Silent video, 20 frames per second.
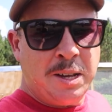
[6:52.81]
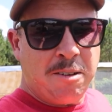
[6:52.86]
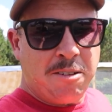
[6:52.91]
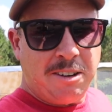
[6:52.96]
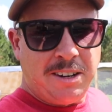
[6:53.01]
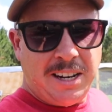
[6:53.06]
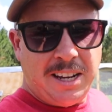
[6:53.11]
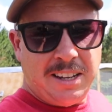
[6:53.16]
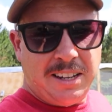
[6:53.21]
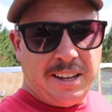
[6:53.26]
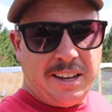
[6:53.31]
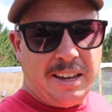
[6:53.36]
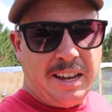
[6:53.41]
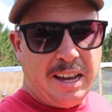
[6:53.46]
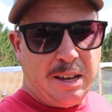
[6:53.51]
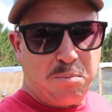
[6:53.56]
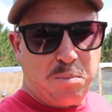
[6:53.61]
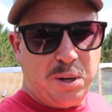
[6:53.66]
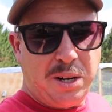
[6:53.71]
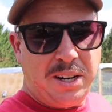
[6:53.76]
But now they
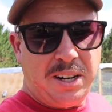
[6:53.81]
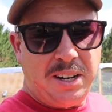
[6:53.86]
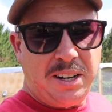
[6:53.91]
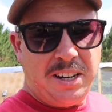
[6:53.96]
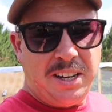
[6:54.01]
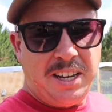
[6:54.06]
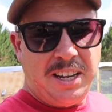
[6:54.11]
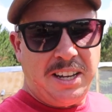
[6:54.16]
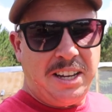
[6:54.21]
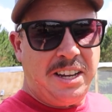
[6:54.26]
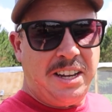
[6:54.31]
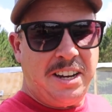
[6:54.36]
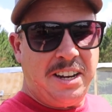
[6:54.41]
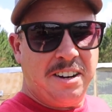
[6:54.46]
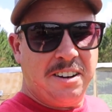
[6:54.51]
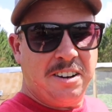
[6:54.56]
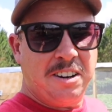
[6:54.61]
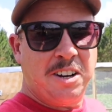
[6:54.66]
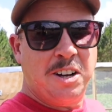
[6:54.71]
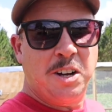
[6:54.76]
got plenty to eat
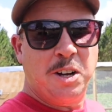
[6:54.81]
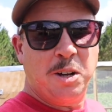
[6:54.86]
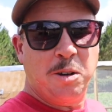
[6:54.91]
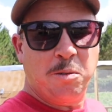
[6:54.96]
here.